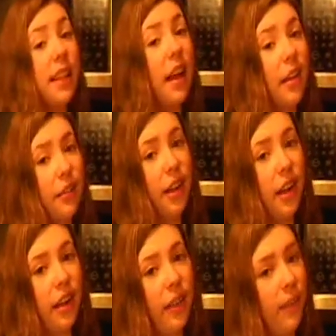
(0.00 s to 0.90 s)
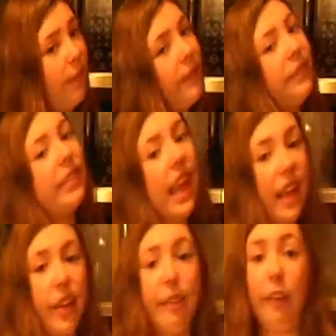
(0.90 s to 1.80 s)
lot of fun.
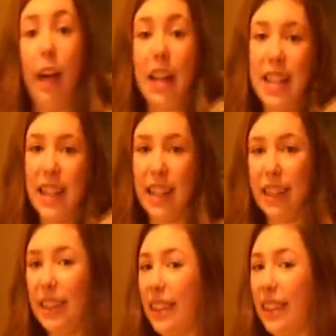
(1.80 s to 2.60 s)
Thank you for watching.